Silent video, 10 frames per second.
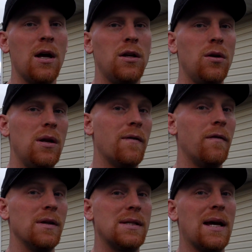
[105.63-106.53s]
two
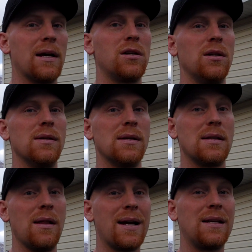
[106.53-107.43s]
different sections: a
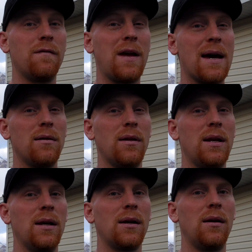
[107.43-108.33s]
selective
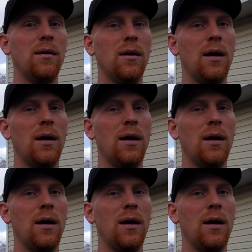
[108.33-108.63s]
catalytic